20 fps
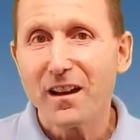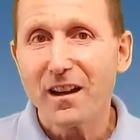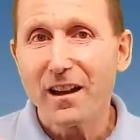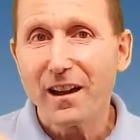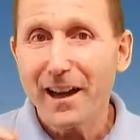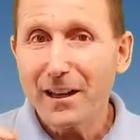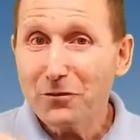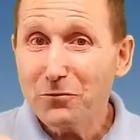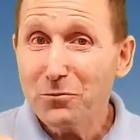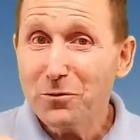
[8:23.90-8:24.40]

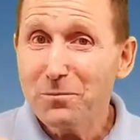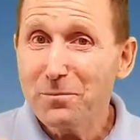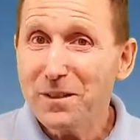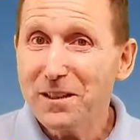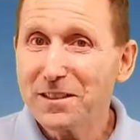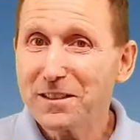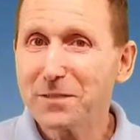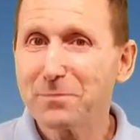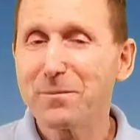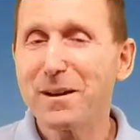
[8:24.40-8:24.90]
As would be
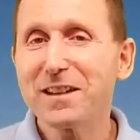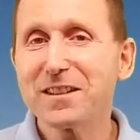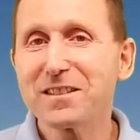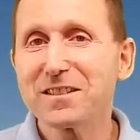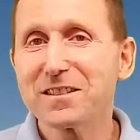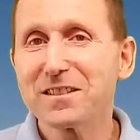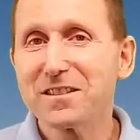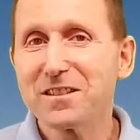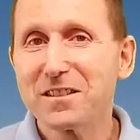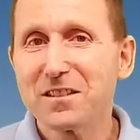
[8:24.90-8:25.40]

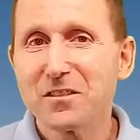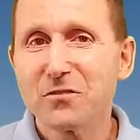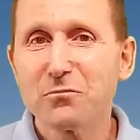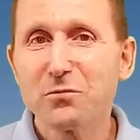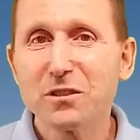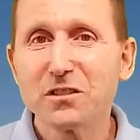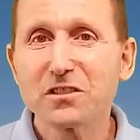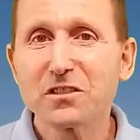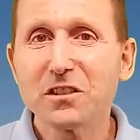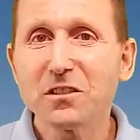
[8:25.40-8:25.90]
expected,
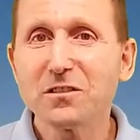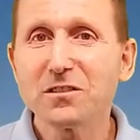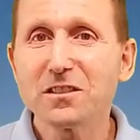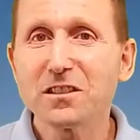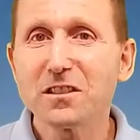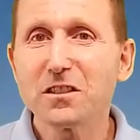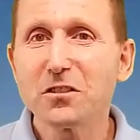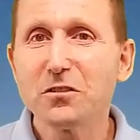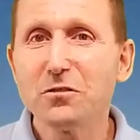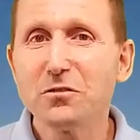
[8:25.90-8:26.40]
results
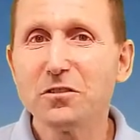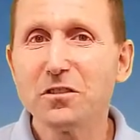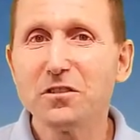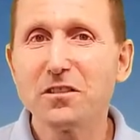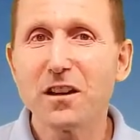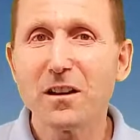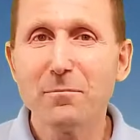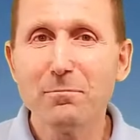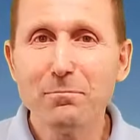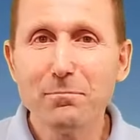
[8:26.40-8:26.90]
included
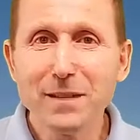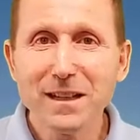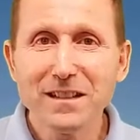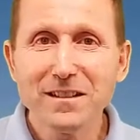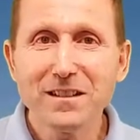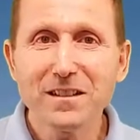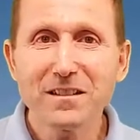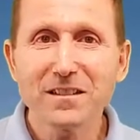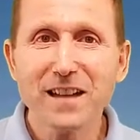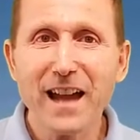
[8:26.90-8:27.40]

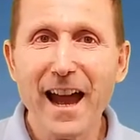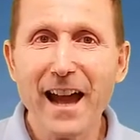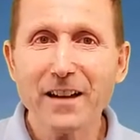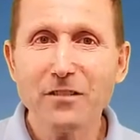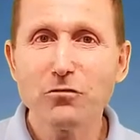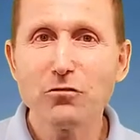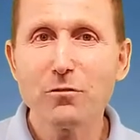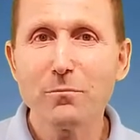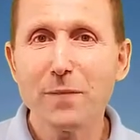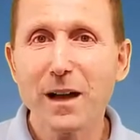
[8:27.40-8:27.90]
immediate and
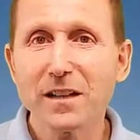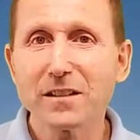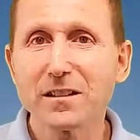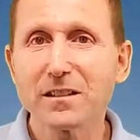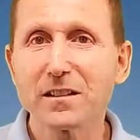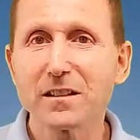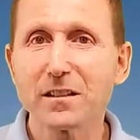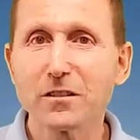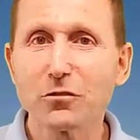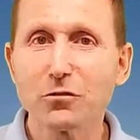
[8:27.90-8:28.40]
dramatic
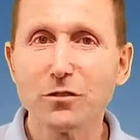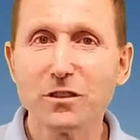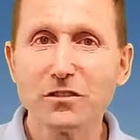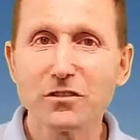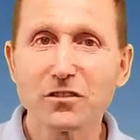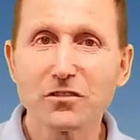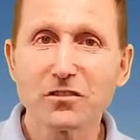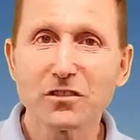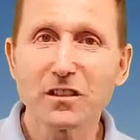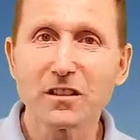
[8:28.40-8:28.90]

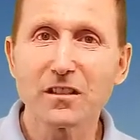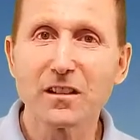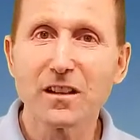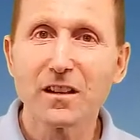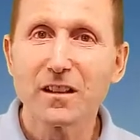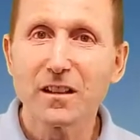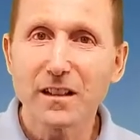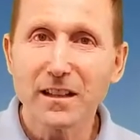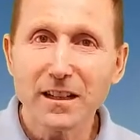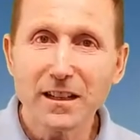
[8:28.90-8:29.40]
increases in
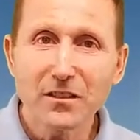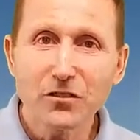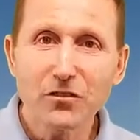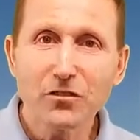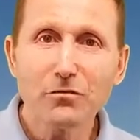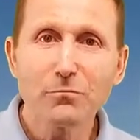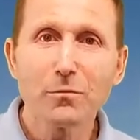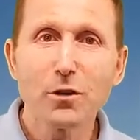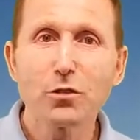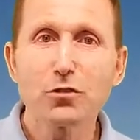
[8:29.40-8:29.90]
ease
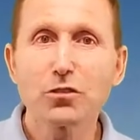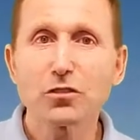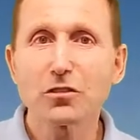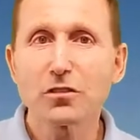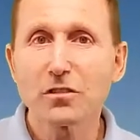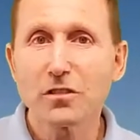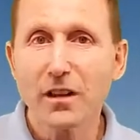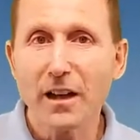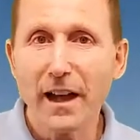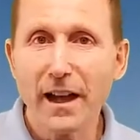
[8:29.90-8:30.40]
of
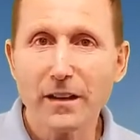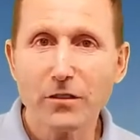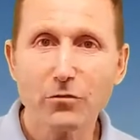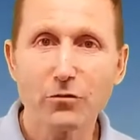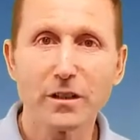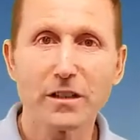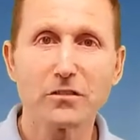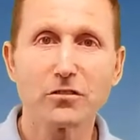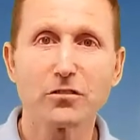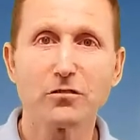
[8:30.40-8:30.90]
motion and
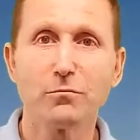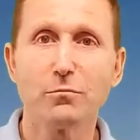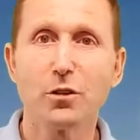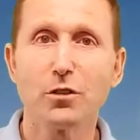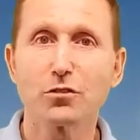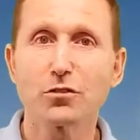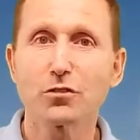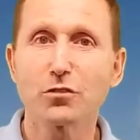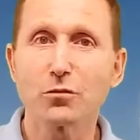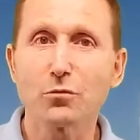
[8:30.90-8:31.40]
range of
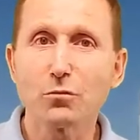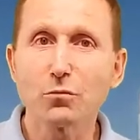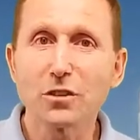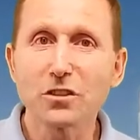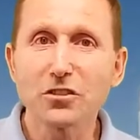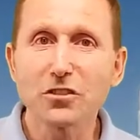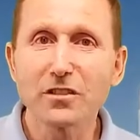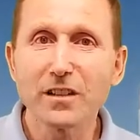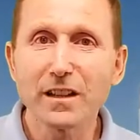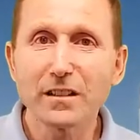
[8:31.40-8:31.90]
motion,
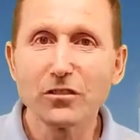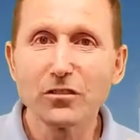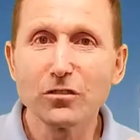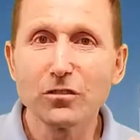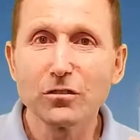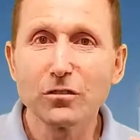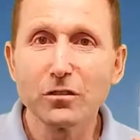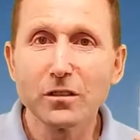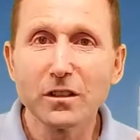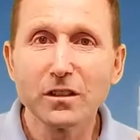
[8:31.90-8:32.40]
which led
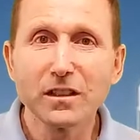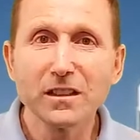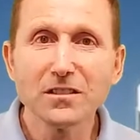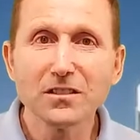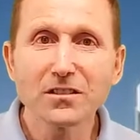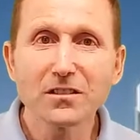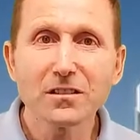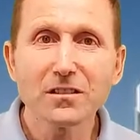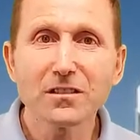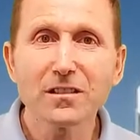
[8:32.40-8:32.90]
to
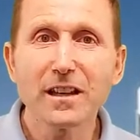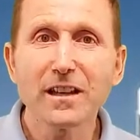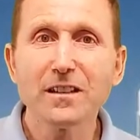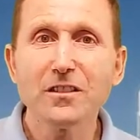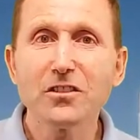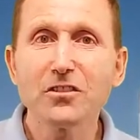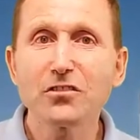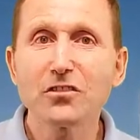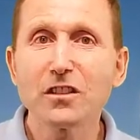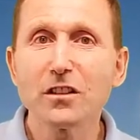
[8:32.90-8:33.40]

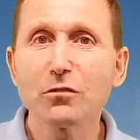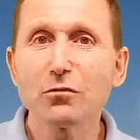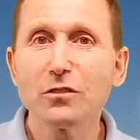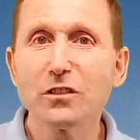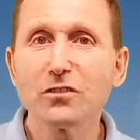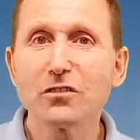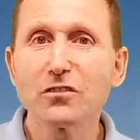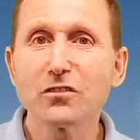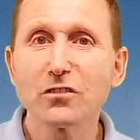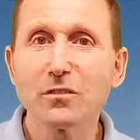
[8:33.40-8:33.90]
instantaneous
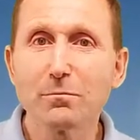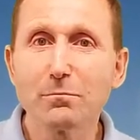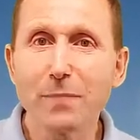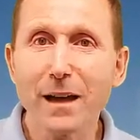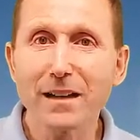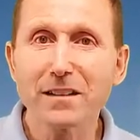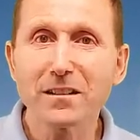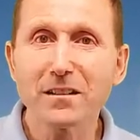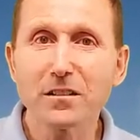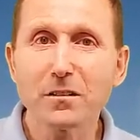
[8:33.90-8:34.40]
increases in
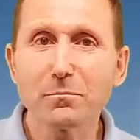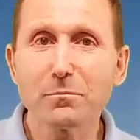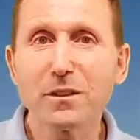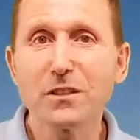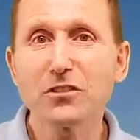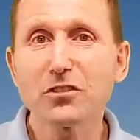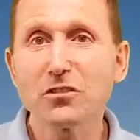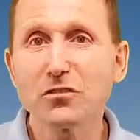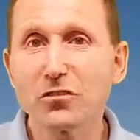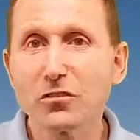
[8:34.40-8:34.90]
batting and
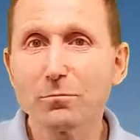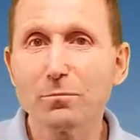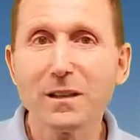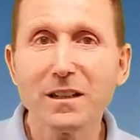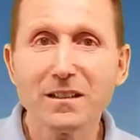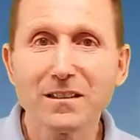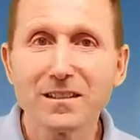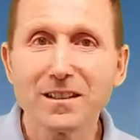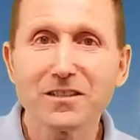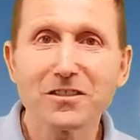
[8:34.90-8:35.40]
pitching
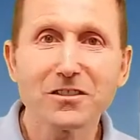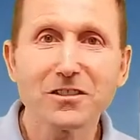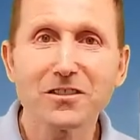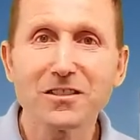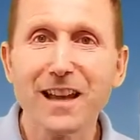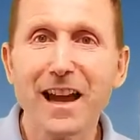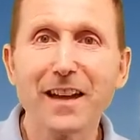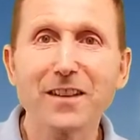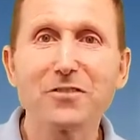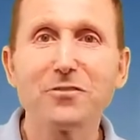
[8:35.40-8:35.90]
speed, distance,
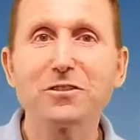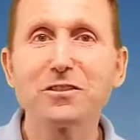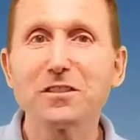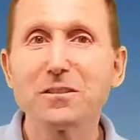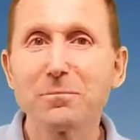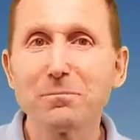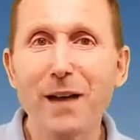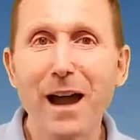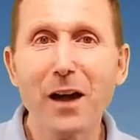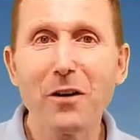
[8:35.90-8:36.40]
accuracy,
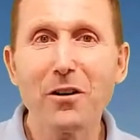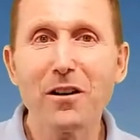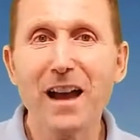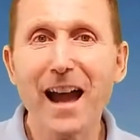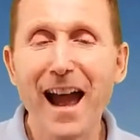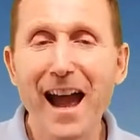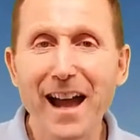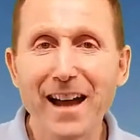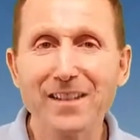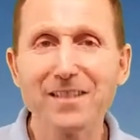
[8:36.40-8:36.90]
power,
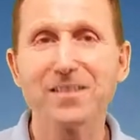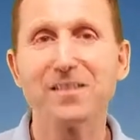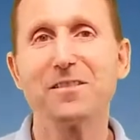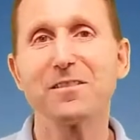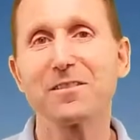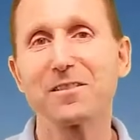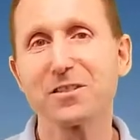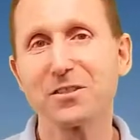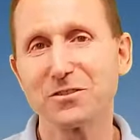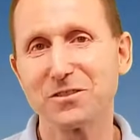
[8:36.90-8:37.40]
and
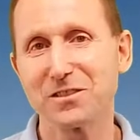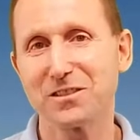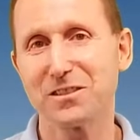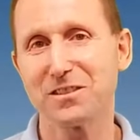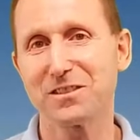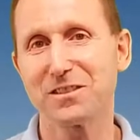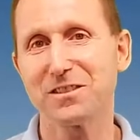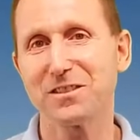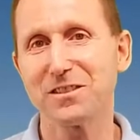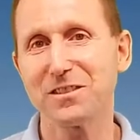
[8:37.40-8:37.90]

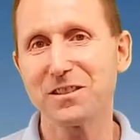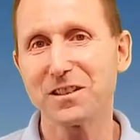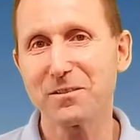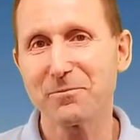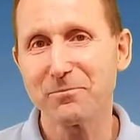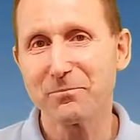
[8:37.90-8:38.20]
consistency.